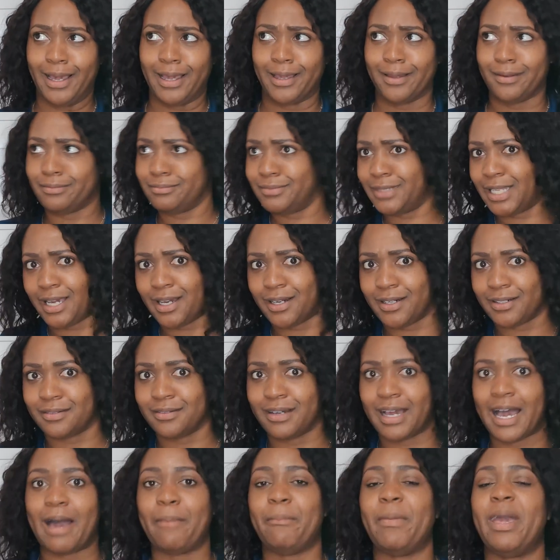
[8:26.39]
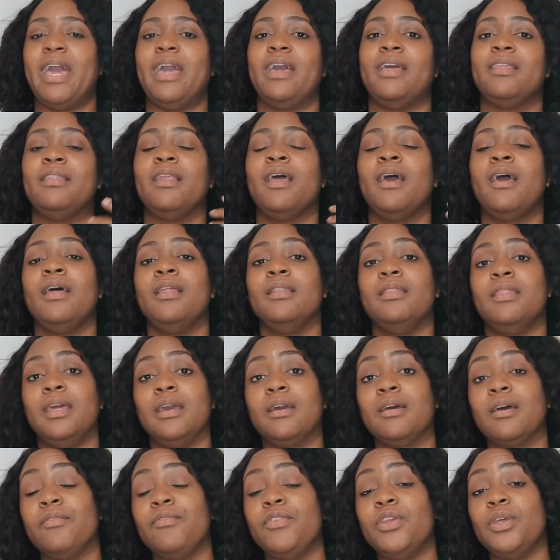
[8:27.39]
Like, no, I may
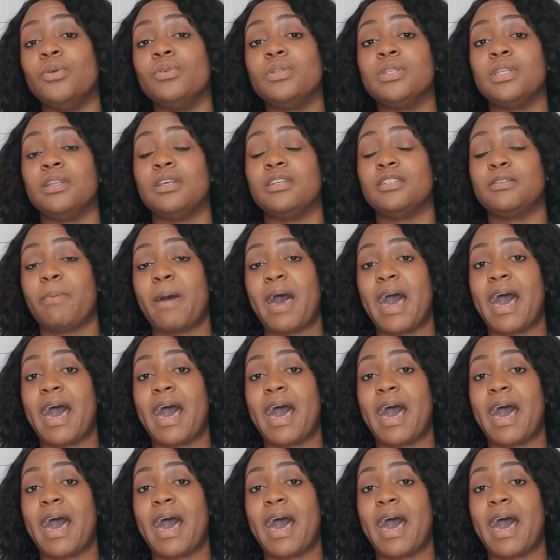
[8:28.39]
think of using this